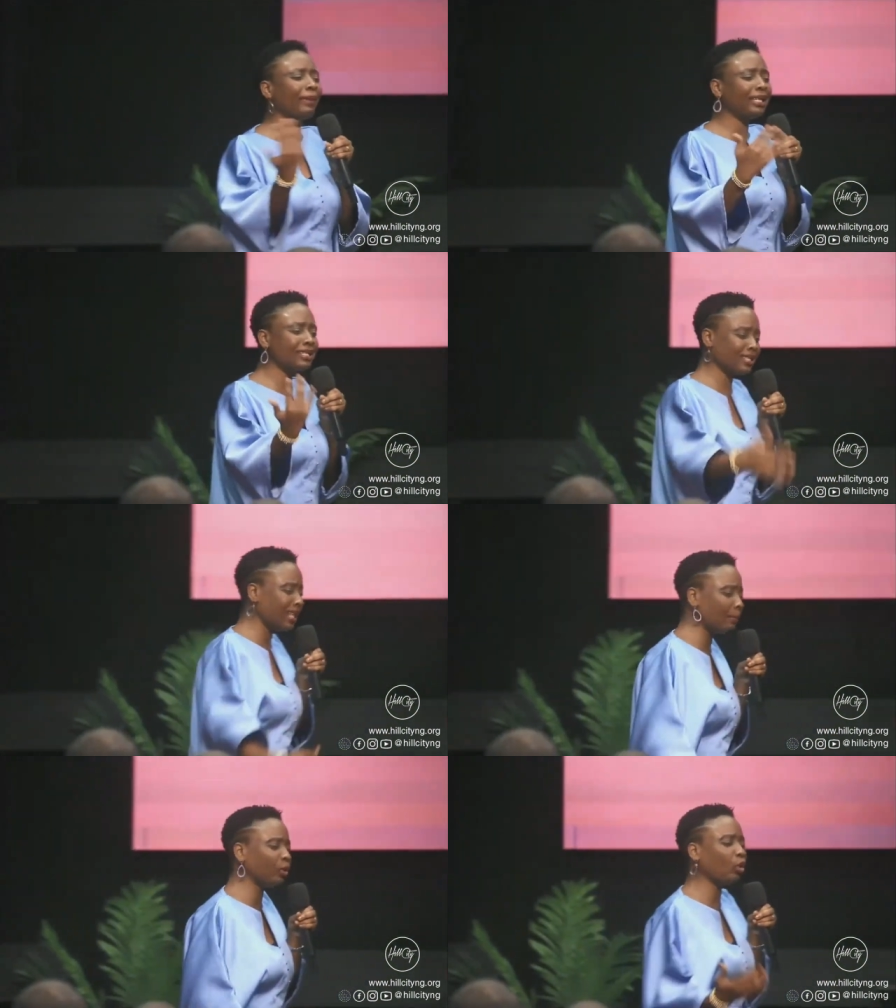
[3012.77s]

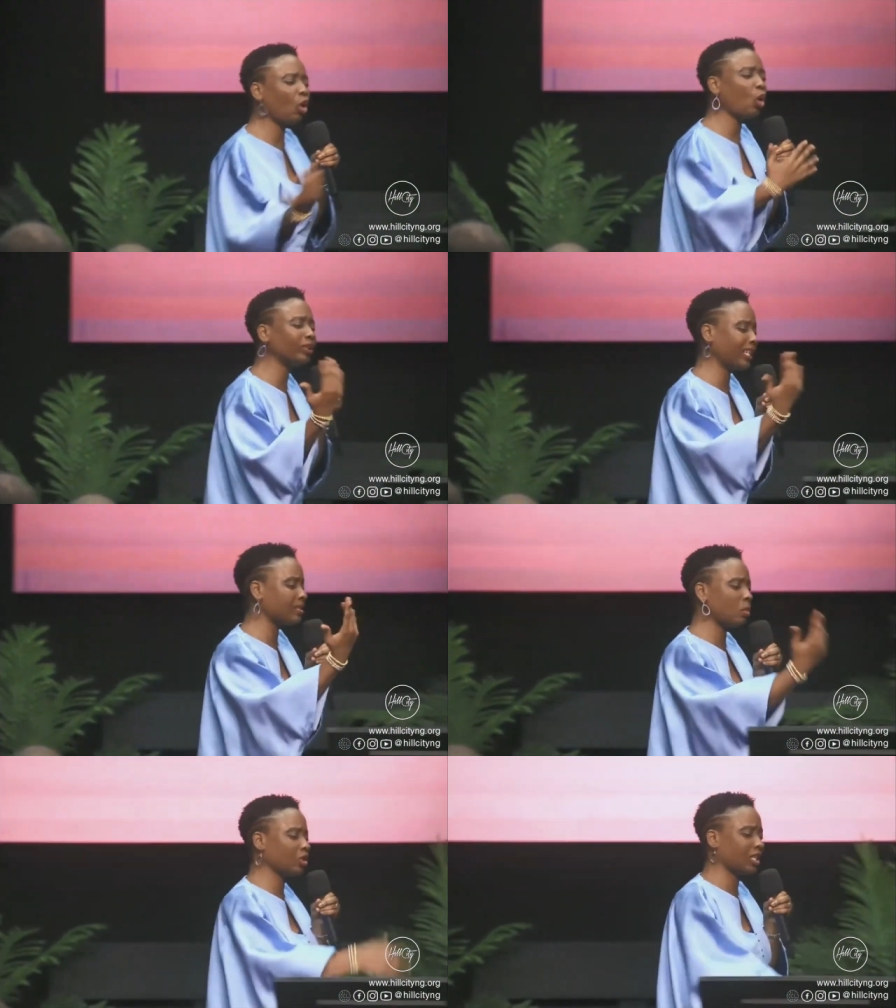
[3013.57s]
tormenting, I'm going to code
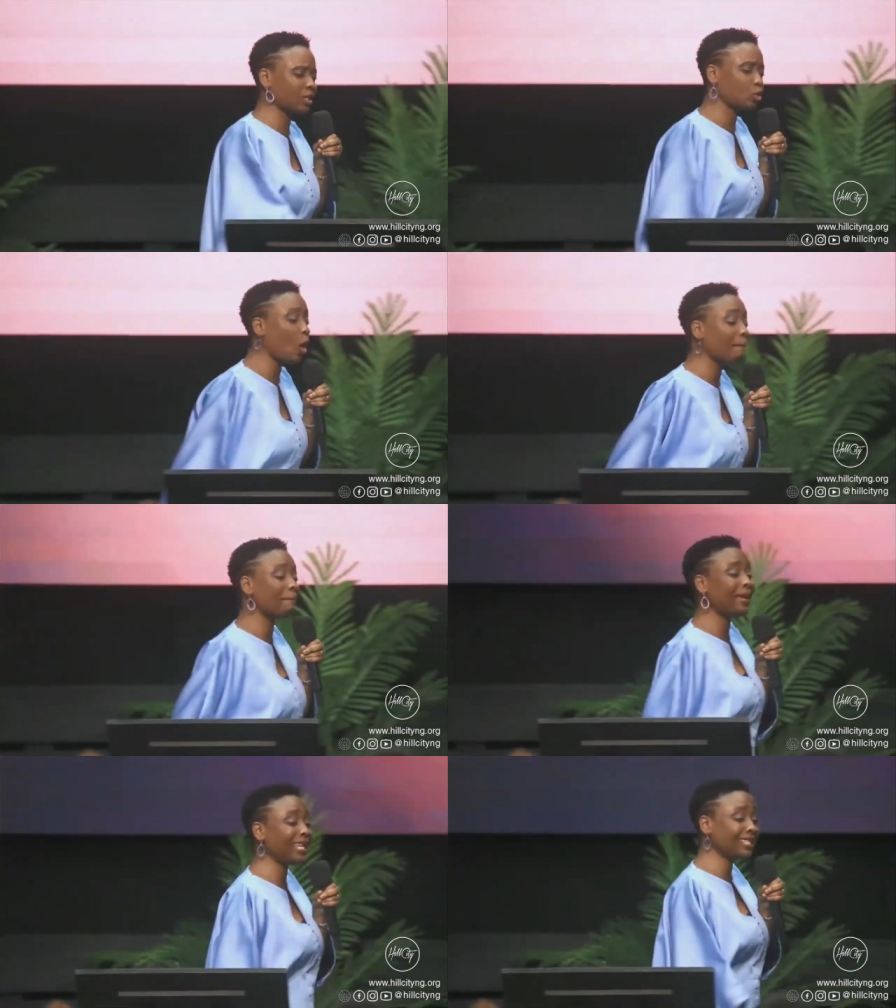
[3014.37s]
as much as
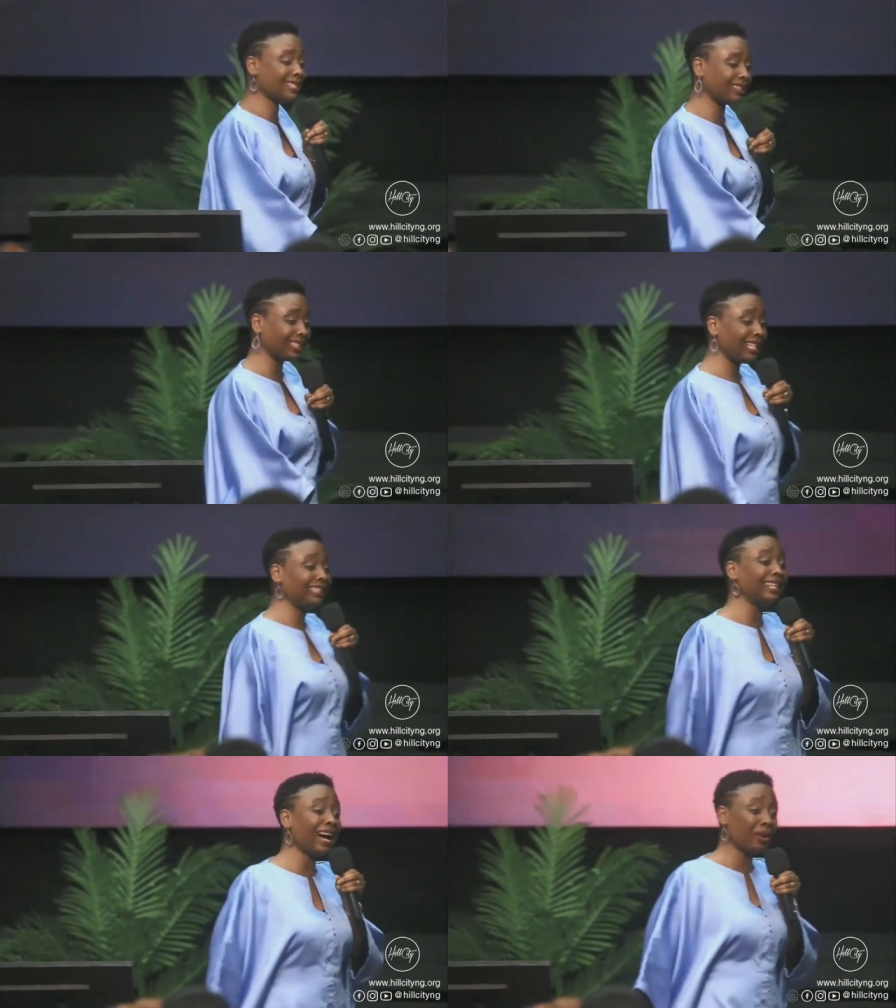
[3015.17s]
tormenting.
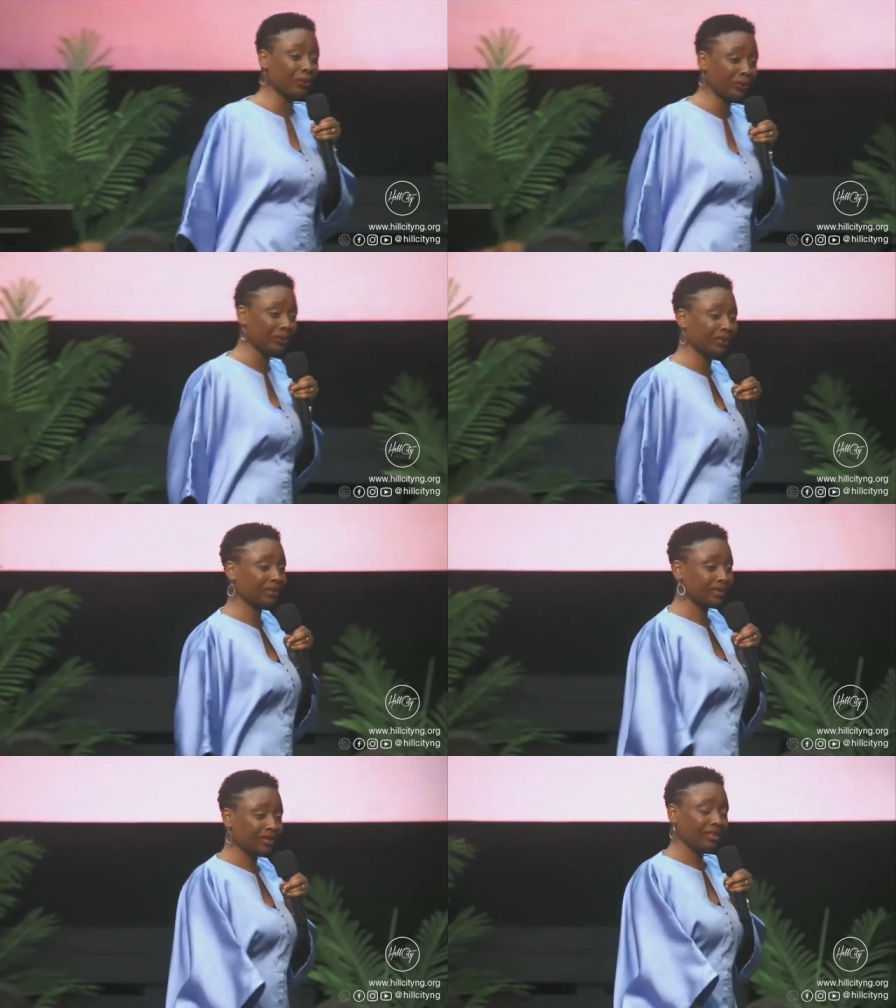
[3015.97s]
Now,
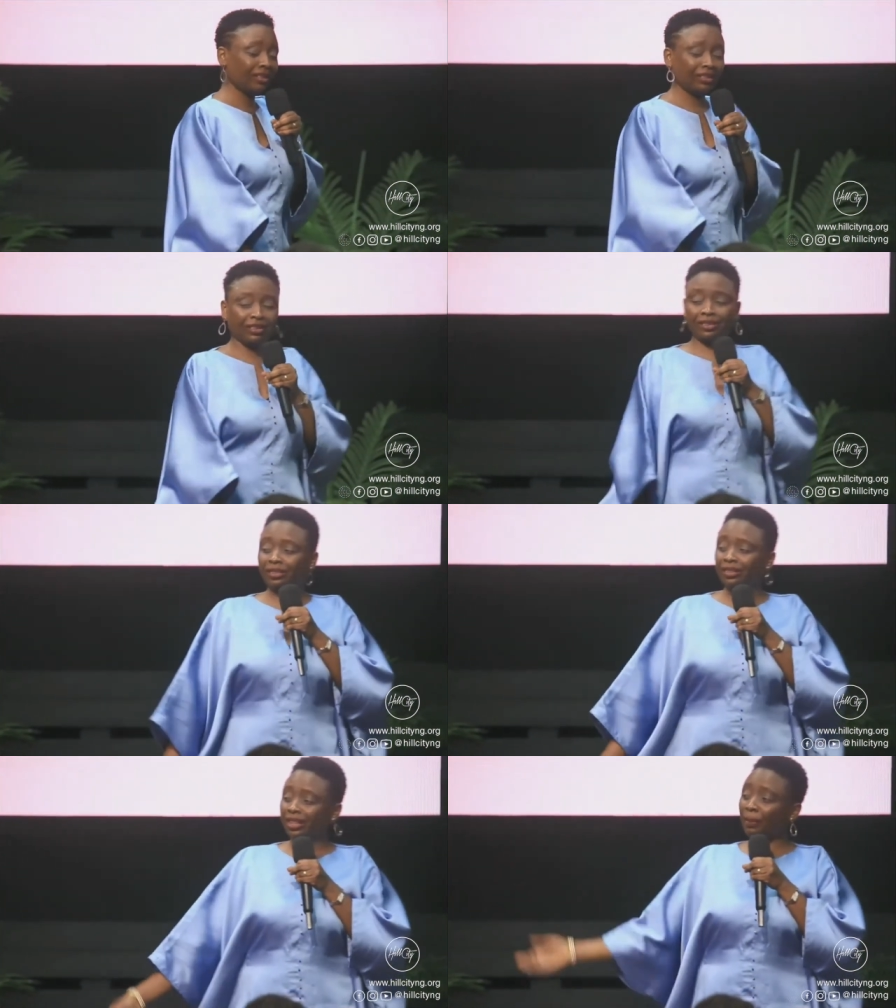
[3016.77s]

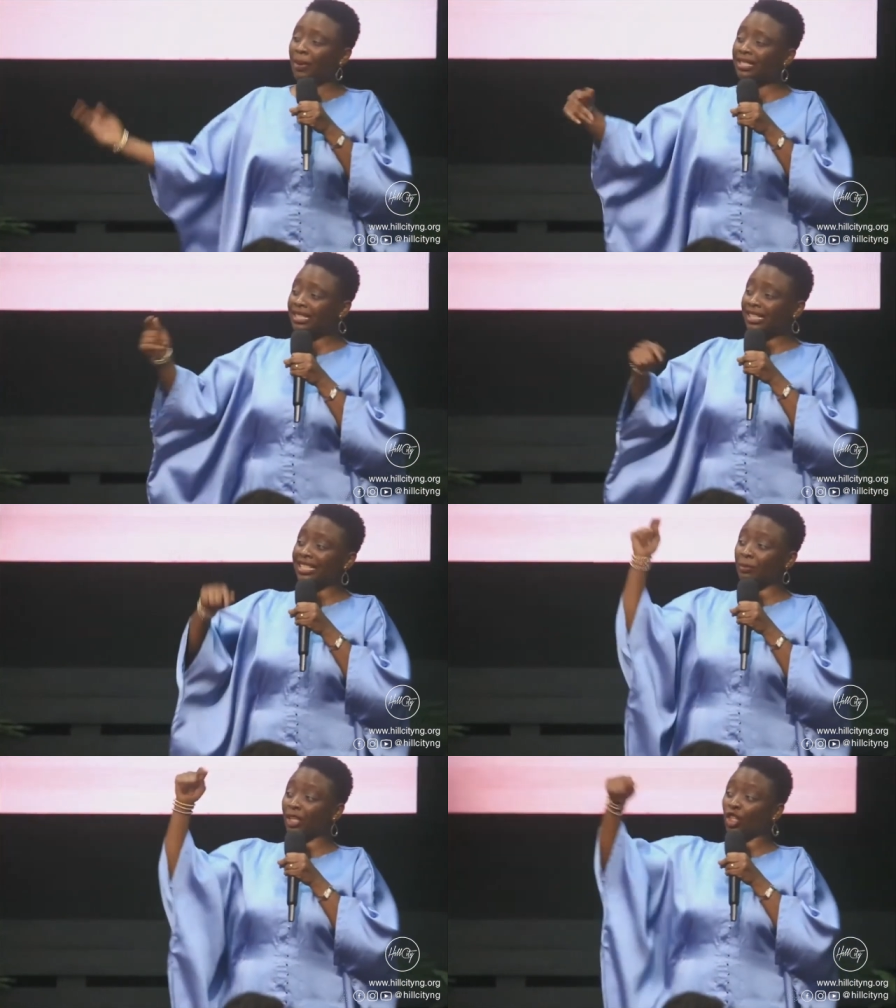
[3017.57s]
the
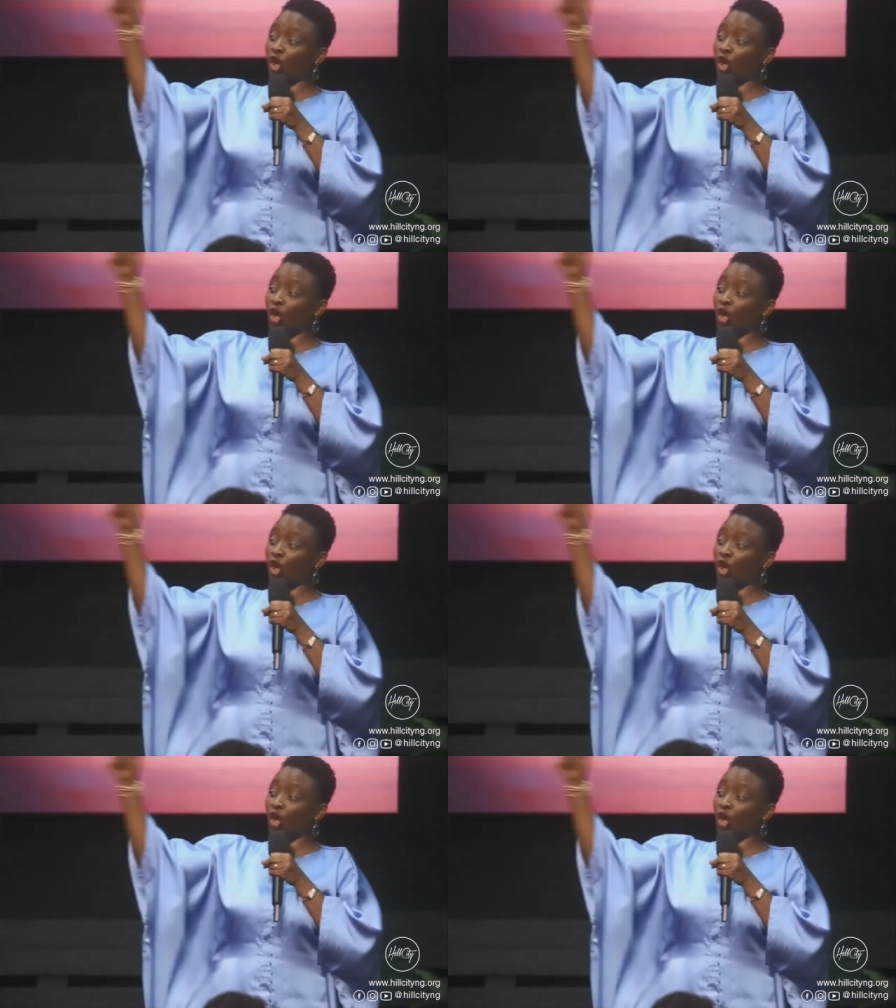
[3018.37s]
person is